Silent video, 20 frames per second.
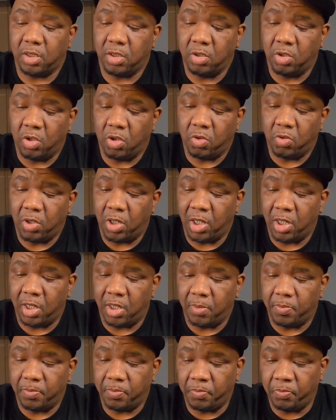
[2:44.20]
You know,
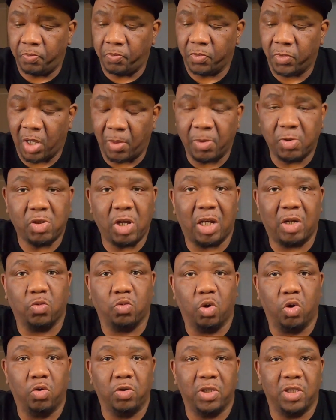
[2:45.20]
I'm gonna try to
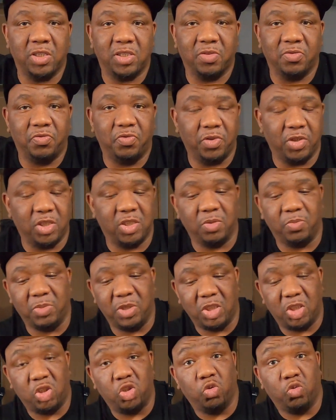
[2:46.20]
roll in some footage of
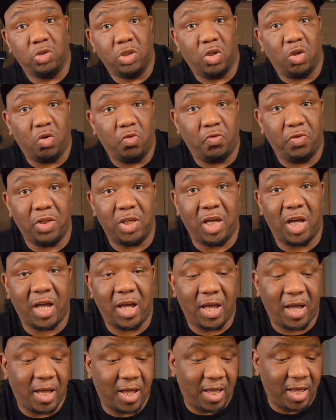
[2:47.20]
me shooting it. Hopefully
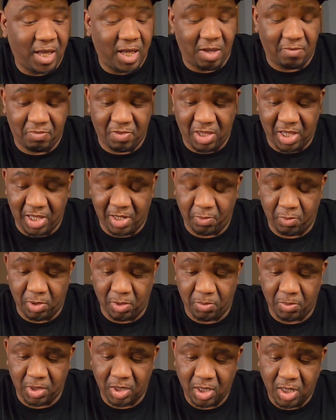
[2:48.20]
I have that
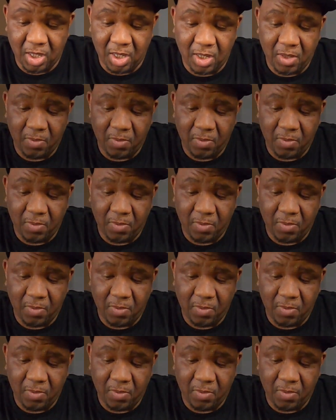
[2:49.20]
with me.